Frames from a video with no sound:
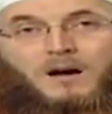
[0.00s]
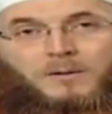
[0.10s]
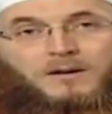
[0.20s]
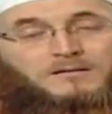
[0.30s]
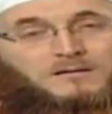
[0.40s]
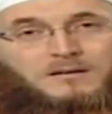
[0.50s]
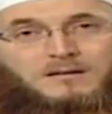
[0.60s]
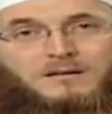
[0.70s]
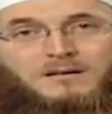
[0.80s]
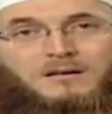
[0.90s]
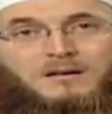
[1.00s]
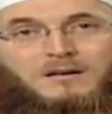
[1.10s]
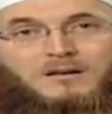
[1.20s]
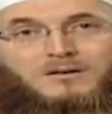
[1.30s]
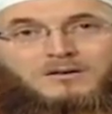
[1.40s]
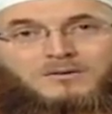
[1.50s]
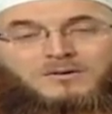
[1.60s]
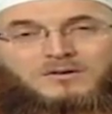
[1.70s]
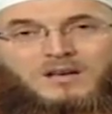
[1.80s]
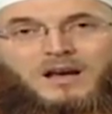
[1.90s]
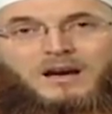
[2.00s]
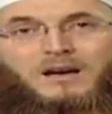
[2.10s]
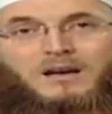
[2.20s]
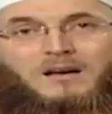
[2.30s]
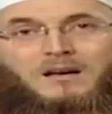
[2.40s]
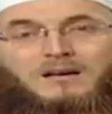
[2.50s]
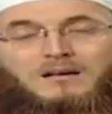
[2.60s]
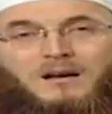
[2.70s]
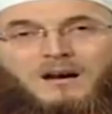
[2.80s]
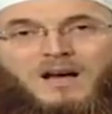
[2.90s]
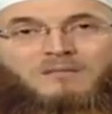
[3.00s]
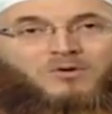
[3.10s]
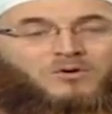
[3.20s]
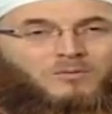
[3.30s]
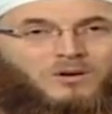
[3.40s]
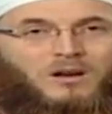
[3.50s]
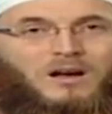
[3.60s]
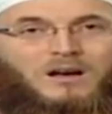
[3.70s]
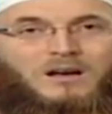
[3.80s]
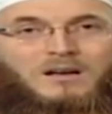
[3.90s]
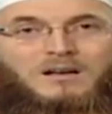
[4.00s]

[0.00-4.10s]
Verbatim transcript: upon sneezing to say Yarhamukumullah.